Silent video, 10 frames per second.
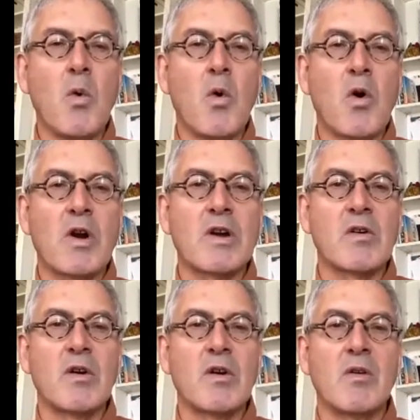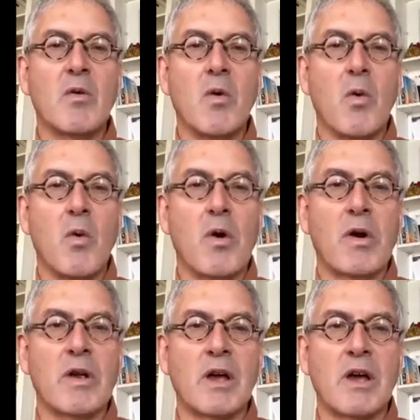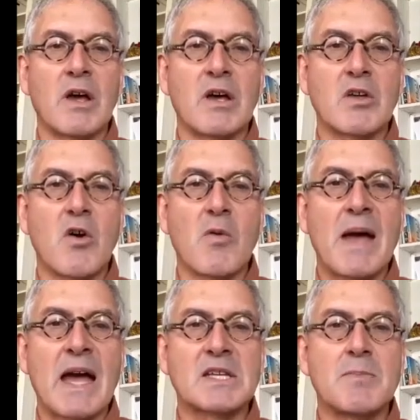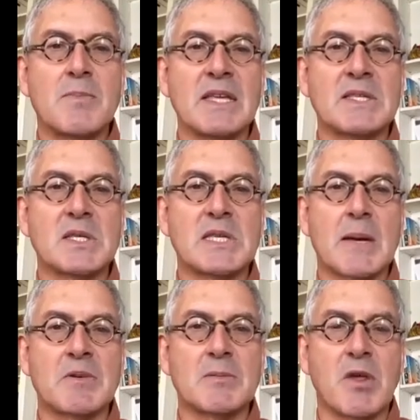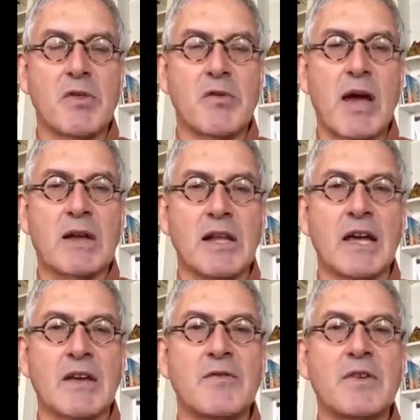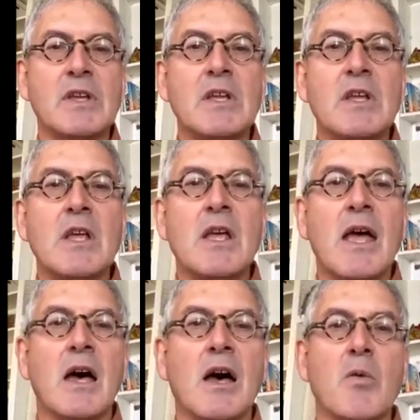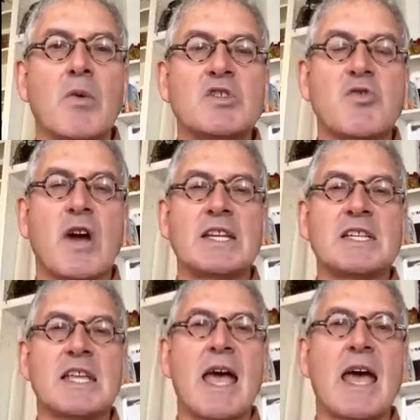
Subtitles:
or go back to be susceptible throughout life. We try to